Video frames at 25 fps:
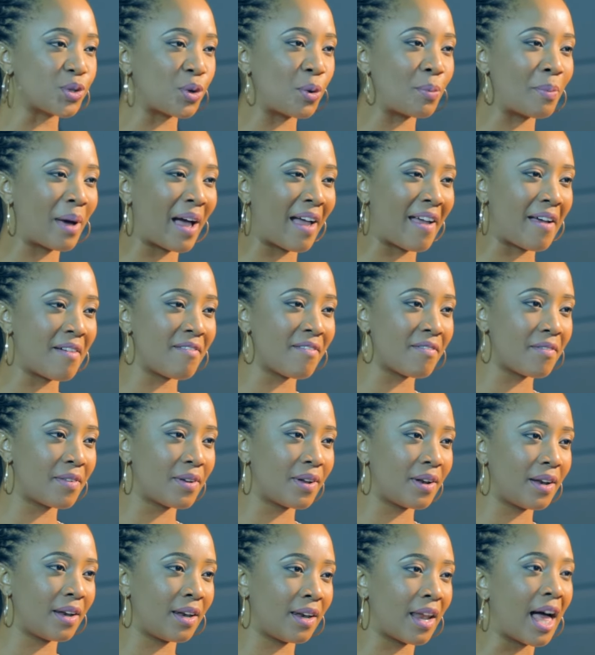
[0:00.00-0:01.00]
So my
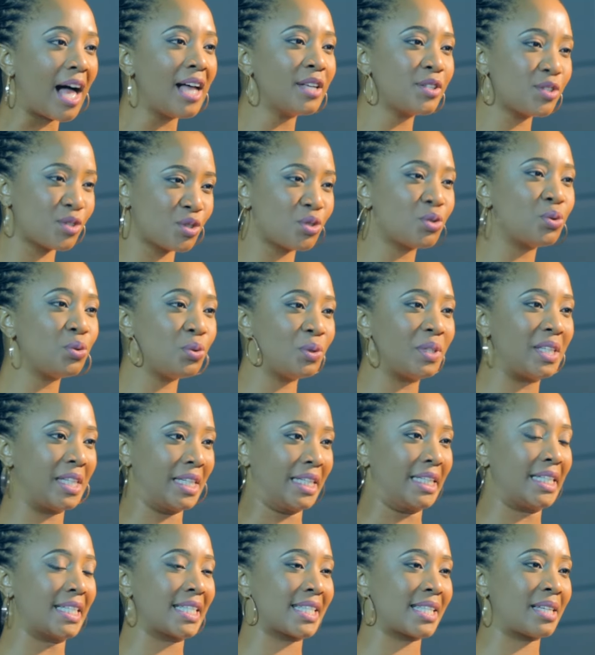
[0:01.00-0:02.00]
last 2
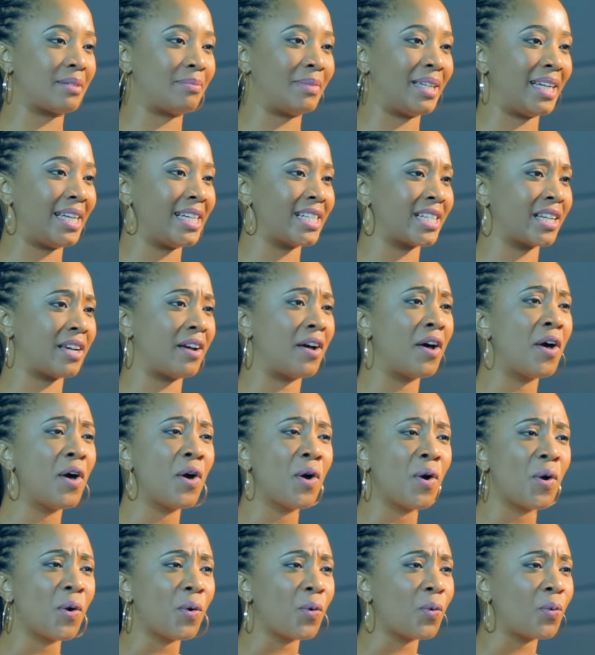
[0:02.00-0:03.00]
years in Malaysia
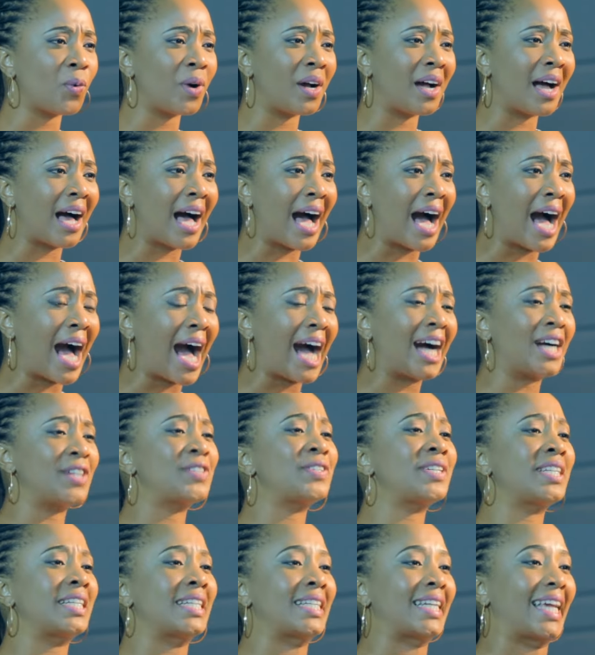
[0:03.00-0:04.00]
were
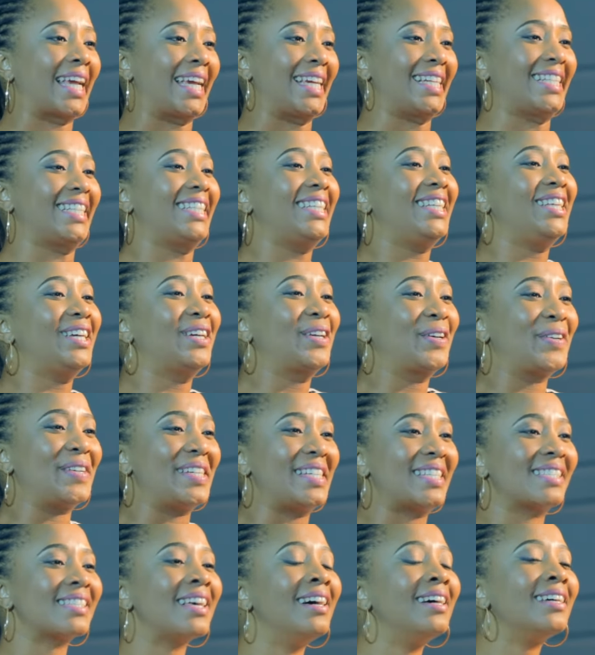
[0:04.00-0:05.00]
180
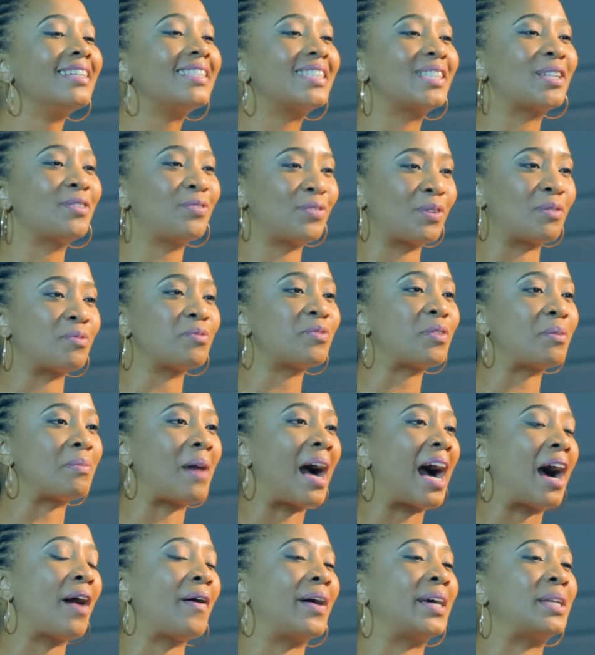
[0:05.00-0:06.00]
degrees different
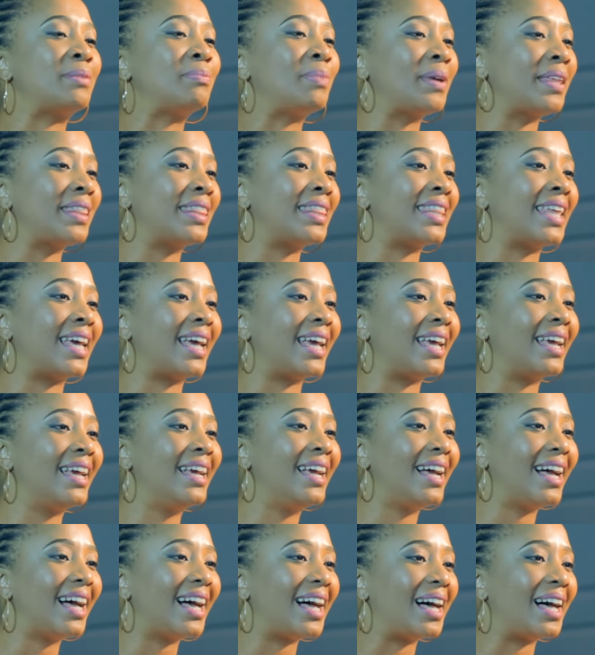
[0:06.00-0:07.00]
from how I'd been there